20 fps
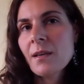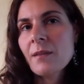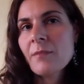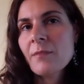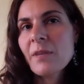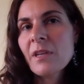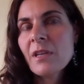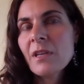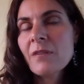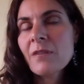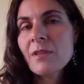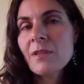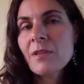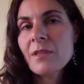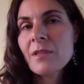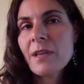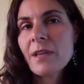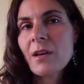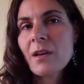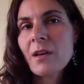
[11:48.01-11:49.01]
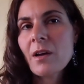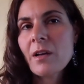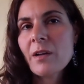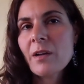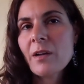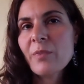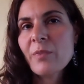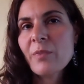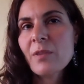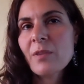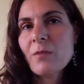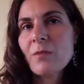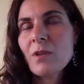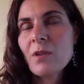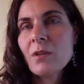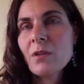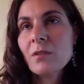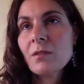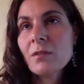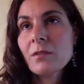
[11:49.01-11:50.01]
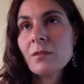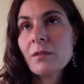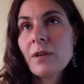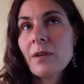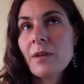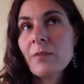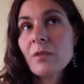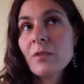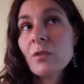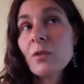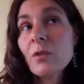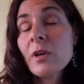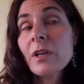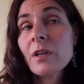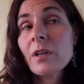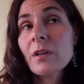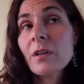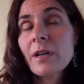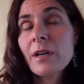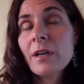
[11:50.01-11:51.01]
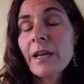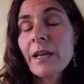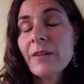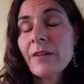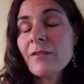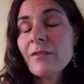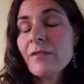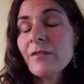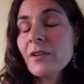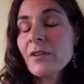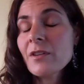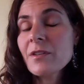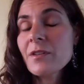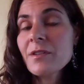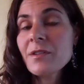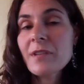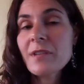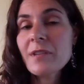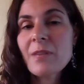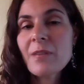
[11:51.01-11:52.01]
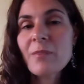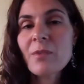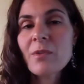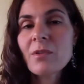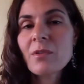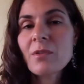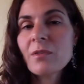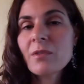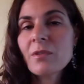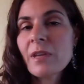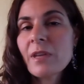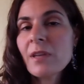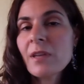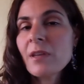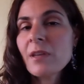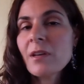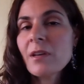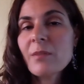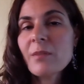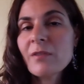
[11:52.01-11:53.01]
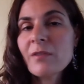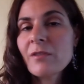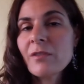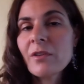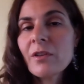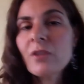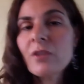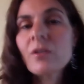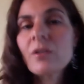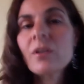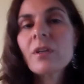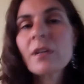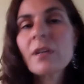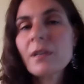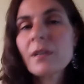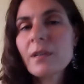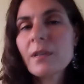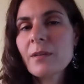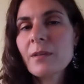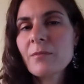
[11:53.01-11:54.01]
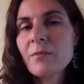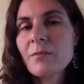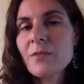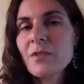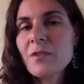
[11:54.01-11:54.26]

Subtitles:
many of us get caught up in, well, I'm a lawyer and I have a very stable income and a very good income.